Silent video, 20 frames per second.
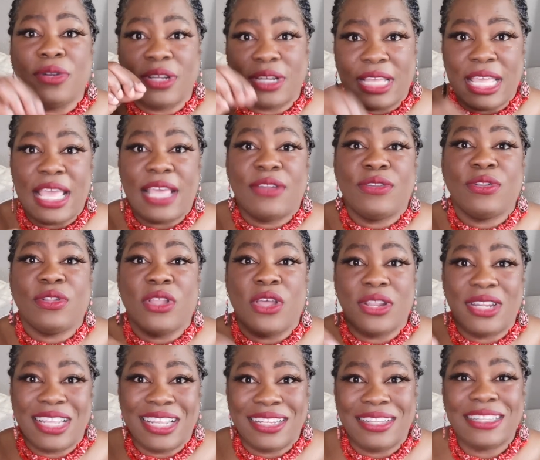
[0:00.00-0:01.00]
a candle
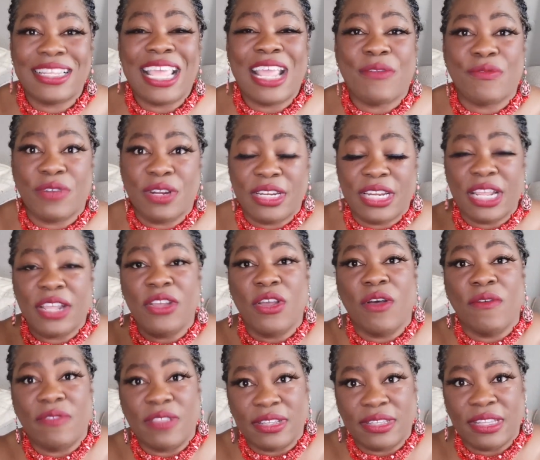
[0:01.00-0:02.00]
on it every day
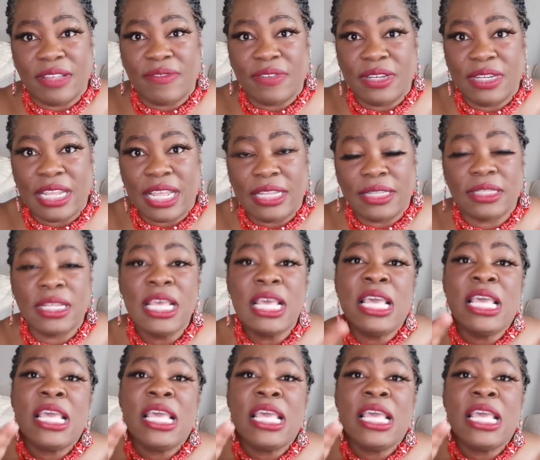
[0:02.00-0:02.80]
of the 7 days.